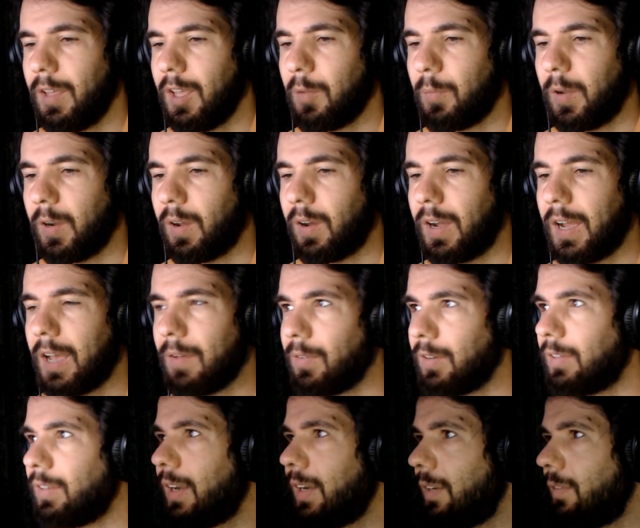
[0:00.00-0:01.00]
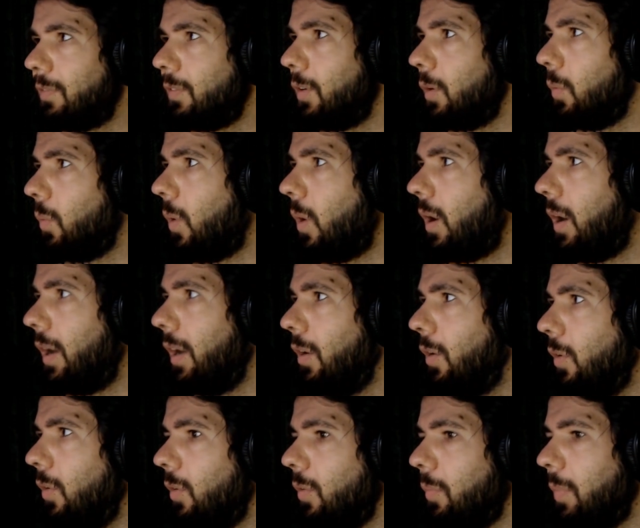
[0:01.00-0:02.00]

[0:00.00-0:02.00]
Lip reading: But I haven't done it for a while.